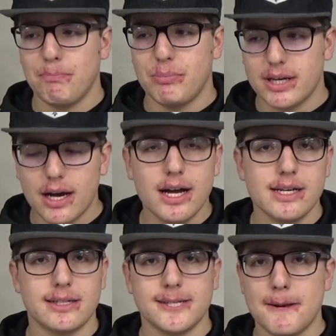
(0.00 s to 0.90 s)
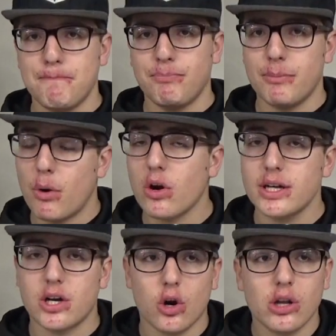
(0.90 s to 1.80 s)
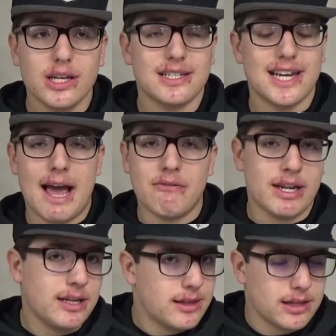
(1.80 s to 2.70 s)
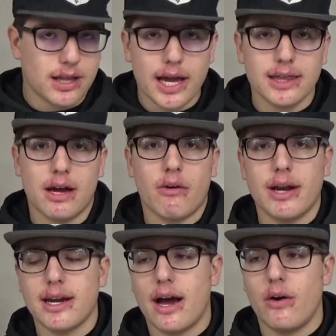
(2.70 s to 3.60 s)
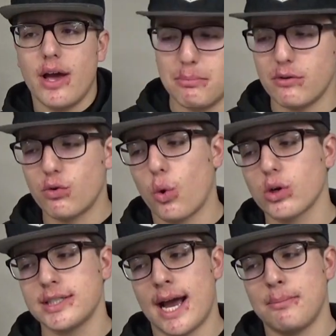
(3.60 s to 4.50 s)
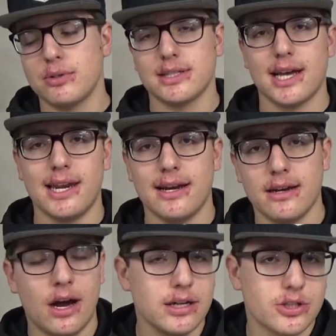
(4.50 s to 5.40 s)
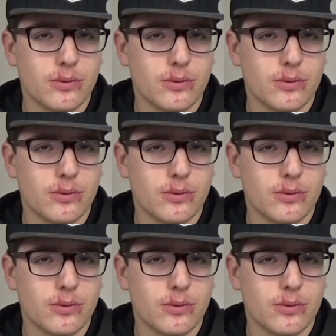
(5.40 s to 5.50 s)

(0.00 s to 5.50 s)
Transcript: because the market currently doesn't have anything like that right now. But of course, Apple decided not